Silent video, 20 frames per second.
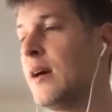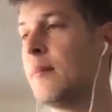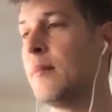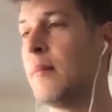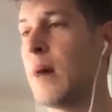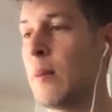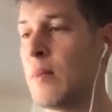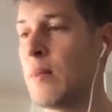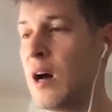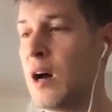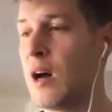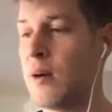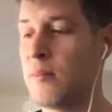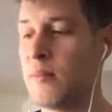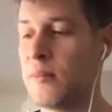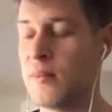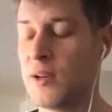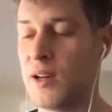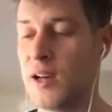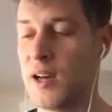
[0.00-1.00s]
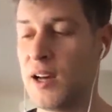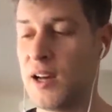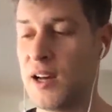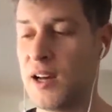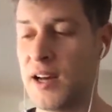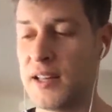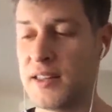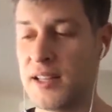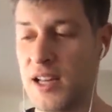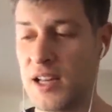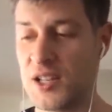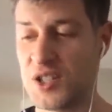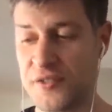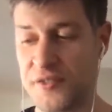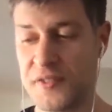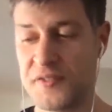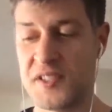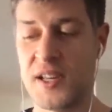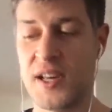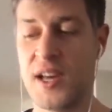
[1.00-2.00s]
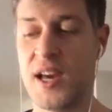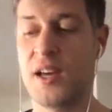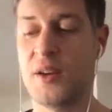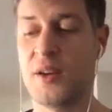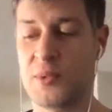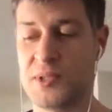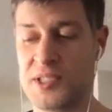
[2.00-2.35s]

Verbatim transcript: my mom, uh, at the age of 58,